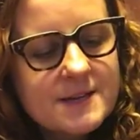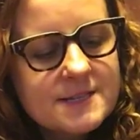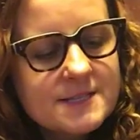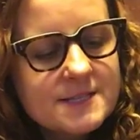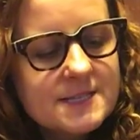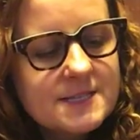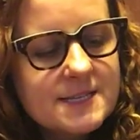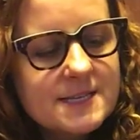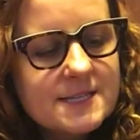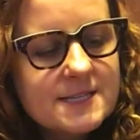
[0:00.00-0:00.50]

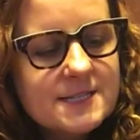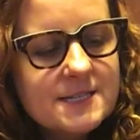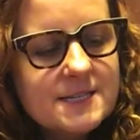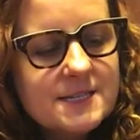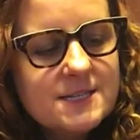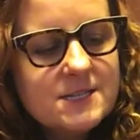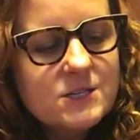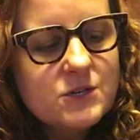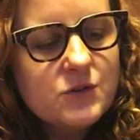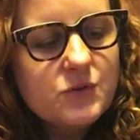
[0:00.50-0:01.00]

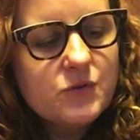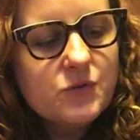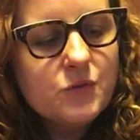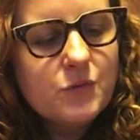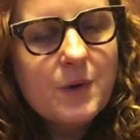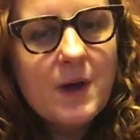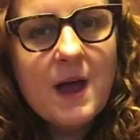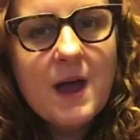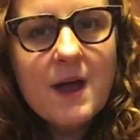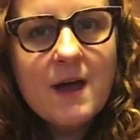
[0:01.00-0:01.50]

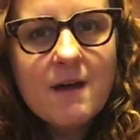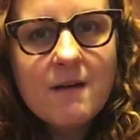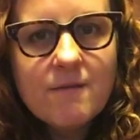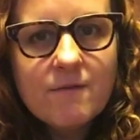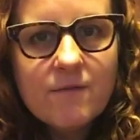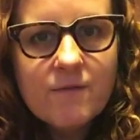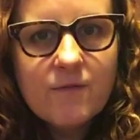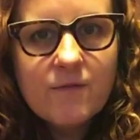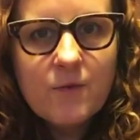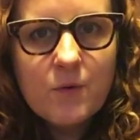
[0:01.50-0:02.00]

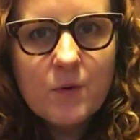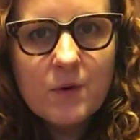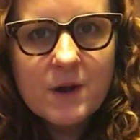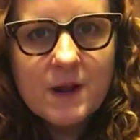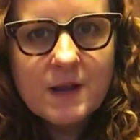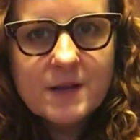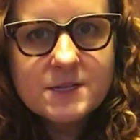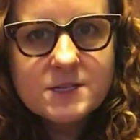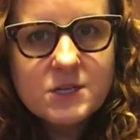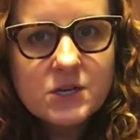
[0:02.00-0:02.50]

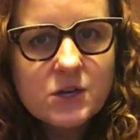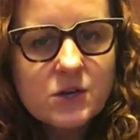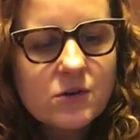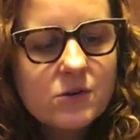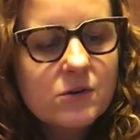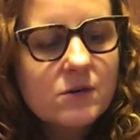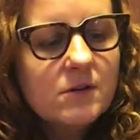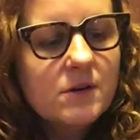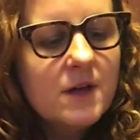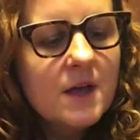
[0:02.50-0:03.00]

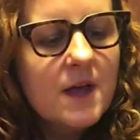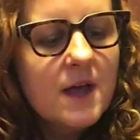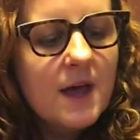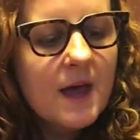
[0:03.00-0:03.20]
6242,